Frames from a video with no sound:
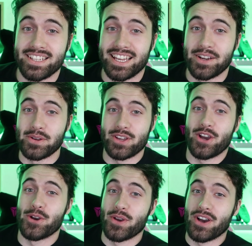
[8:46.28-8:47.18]
So there we
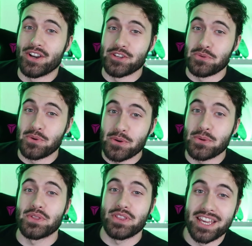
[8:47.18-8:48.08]
go, guys. What do
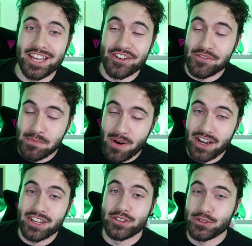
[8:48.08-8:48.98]
we think of
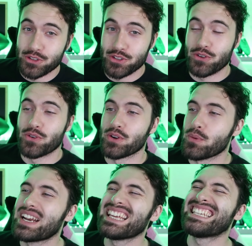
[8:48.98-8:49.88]
Michael's story?
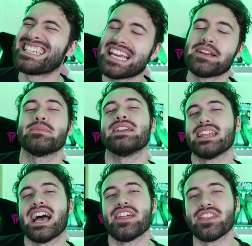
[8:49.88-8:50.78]
When he sent me
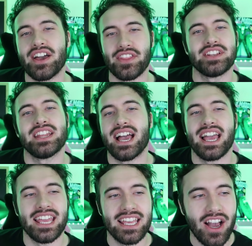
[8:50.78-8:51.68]
that the other
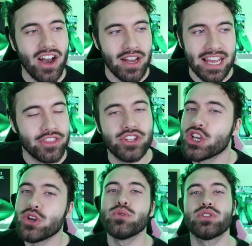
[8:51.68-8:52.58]
day, I had
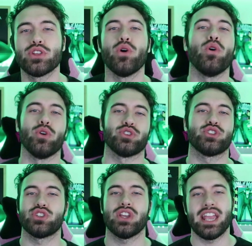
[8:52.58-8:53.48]
two
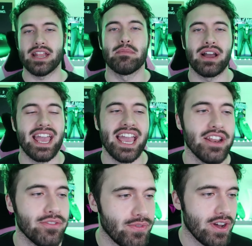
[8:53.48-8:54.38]
thoughts in my
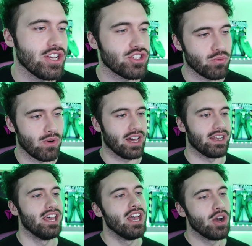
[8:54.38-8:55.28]
head. First
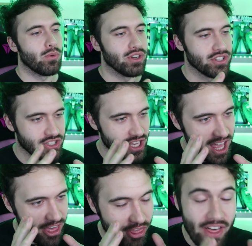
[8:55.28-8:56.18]
one was,
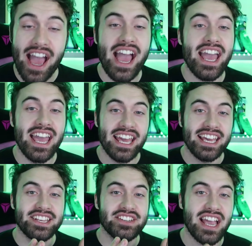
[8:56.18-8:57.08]
that
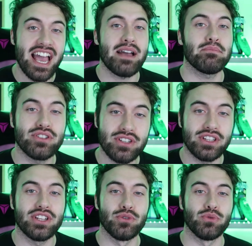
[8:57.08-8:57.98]
is
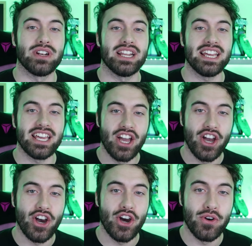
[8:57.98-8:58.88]
absolutely
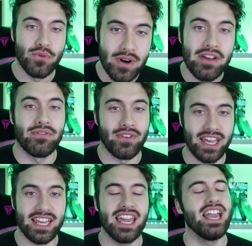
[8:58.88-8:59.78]

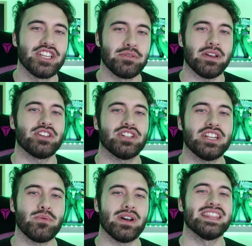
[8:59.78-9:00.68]
horrific,
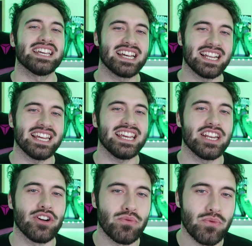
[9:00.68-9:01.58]
especially when the cleaner